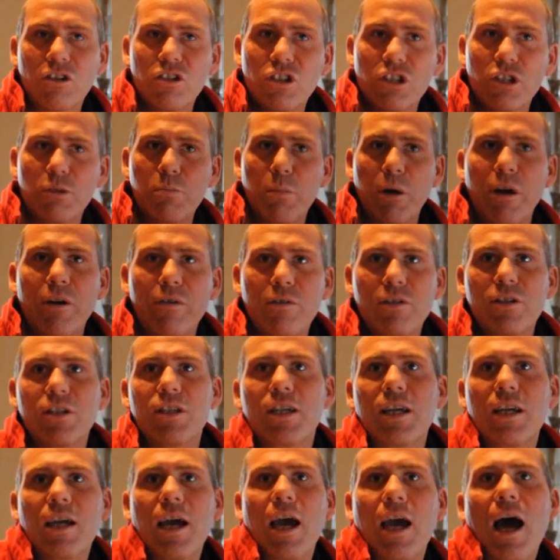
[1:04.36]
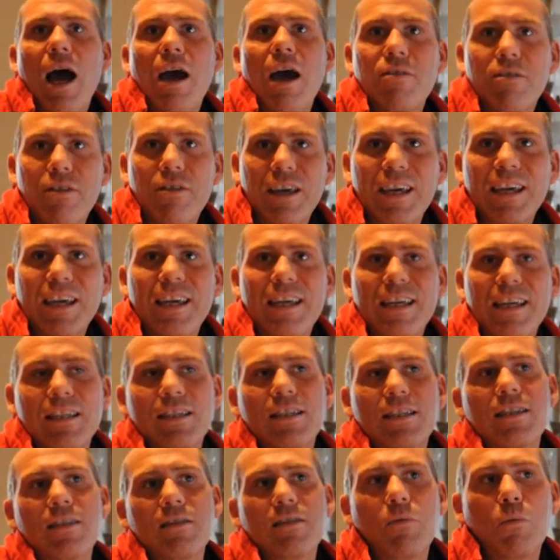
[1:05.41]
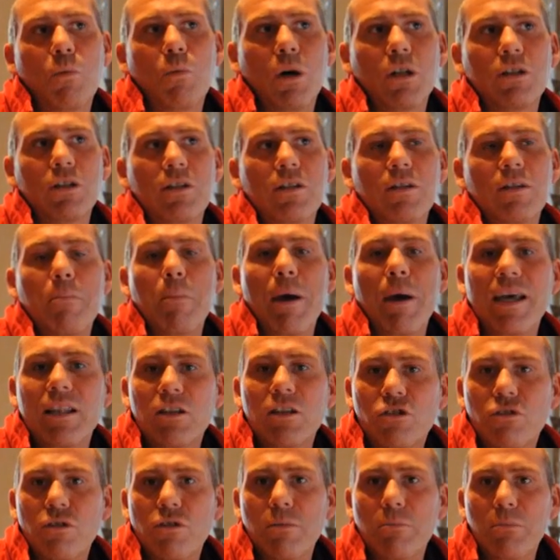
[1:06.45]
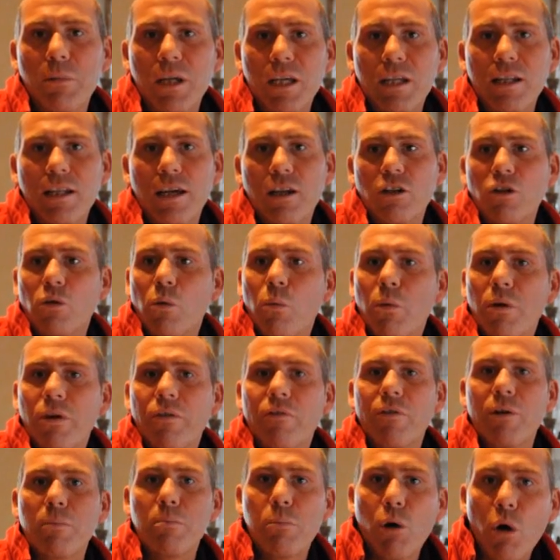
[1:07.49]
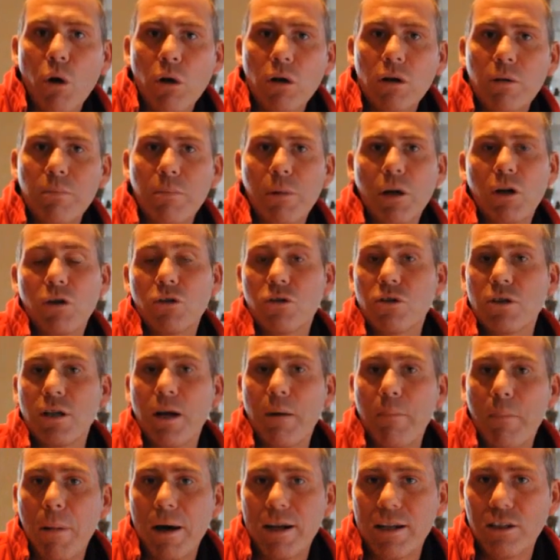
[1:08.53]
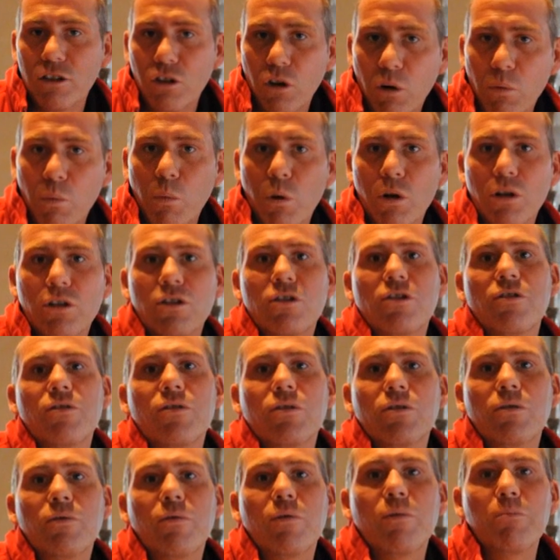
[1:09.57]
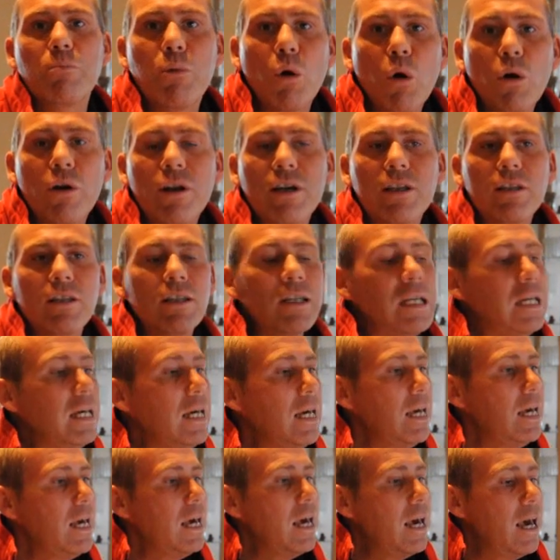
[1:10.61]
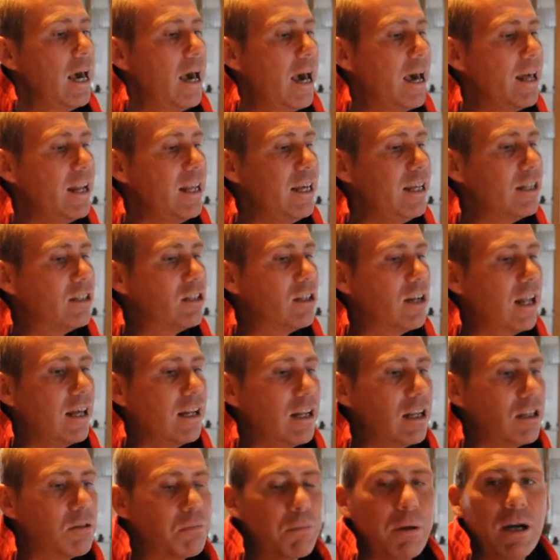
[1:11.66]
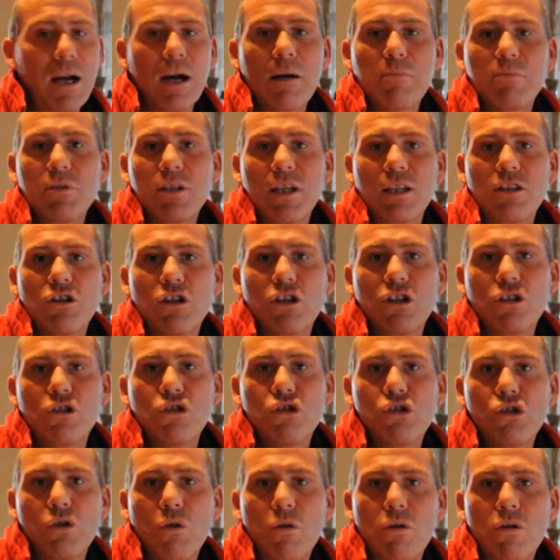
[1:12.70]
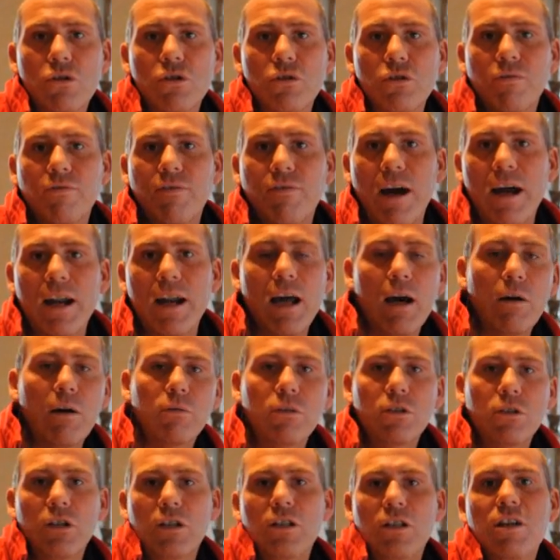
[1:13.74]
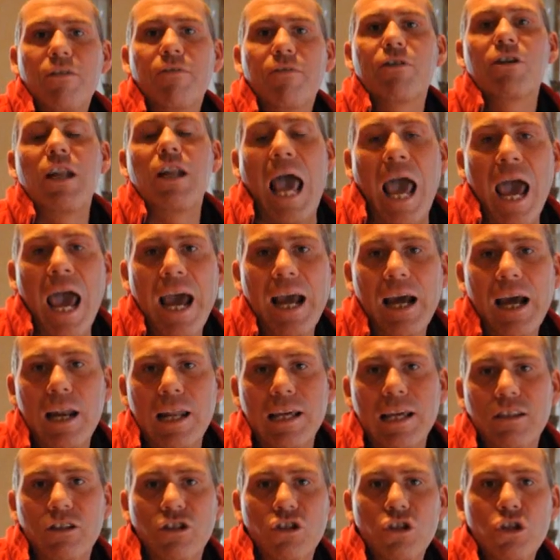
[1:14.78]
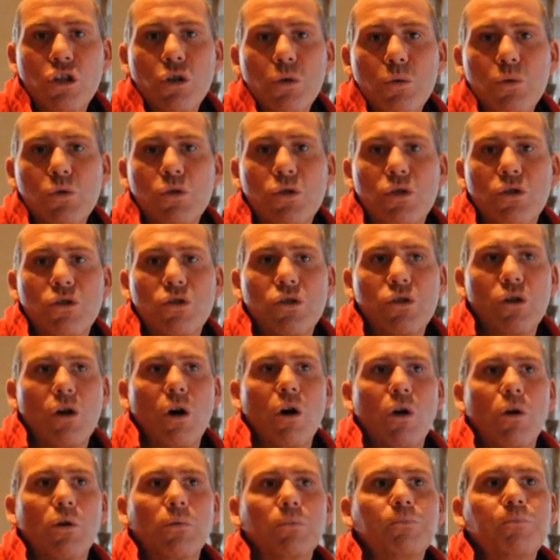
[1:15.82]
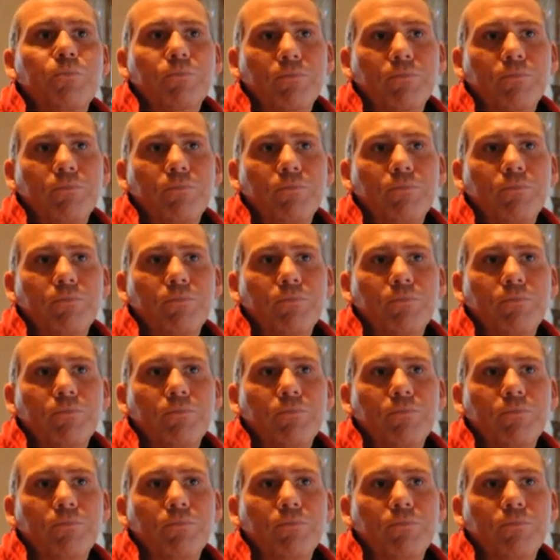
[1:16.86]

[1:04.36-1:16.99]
conspiracy, I think, is what the mainstream media don't want to report because somebody don't want to report it. And internet has become such a good source to find out different angle at news. So